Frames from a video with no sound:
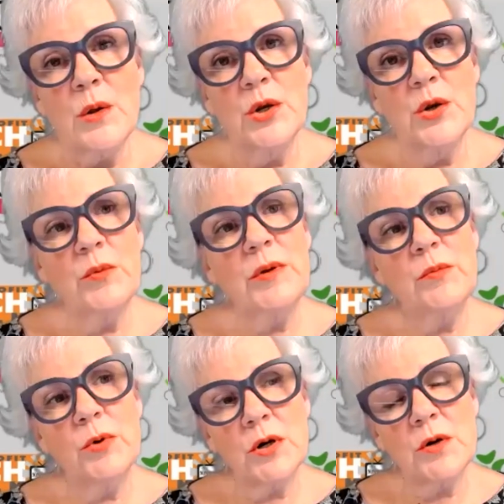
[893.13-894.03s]
you know, we
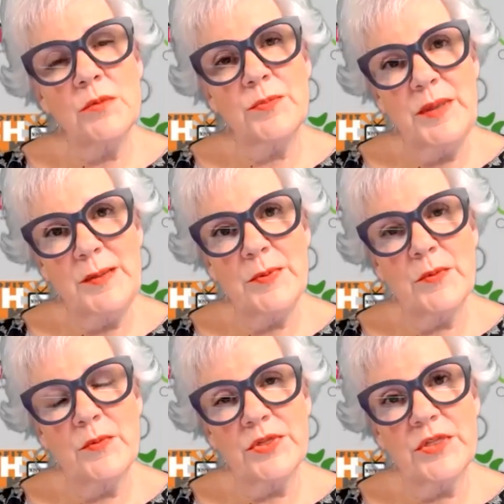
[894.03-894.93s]
work with
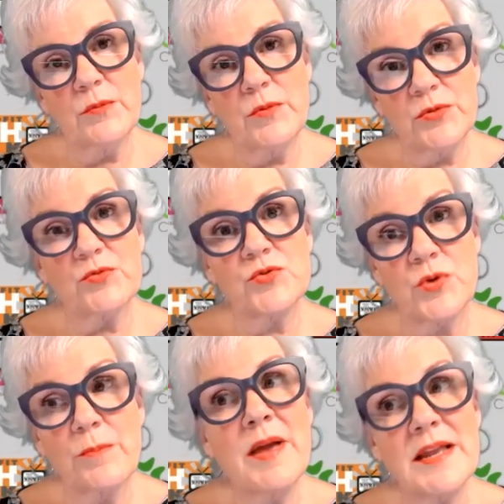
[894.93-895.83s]
people with
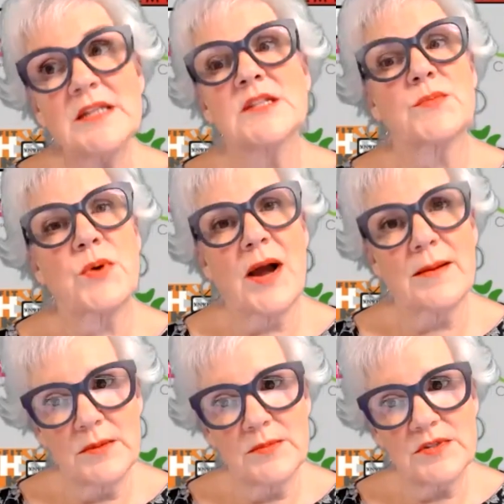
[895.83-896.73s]
tremendous
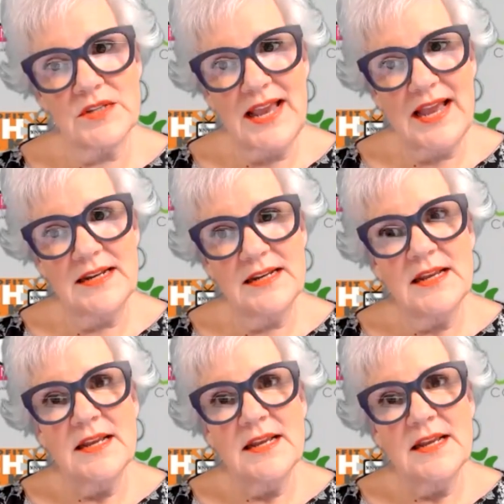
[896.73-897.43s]
problems. And